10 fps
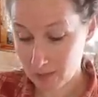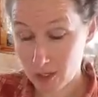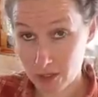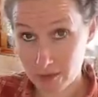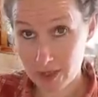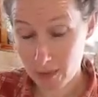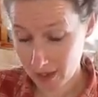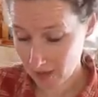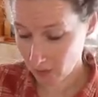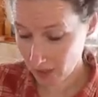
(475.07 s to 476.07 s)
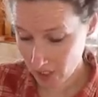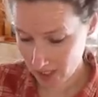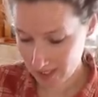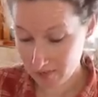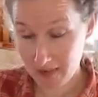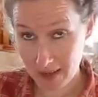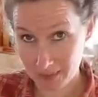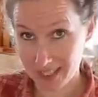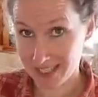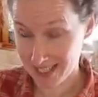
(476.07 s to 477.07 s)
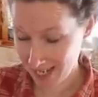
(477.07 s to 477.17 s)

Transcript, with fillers: observed by the richest family in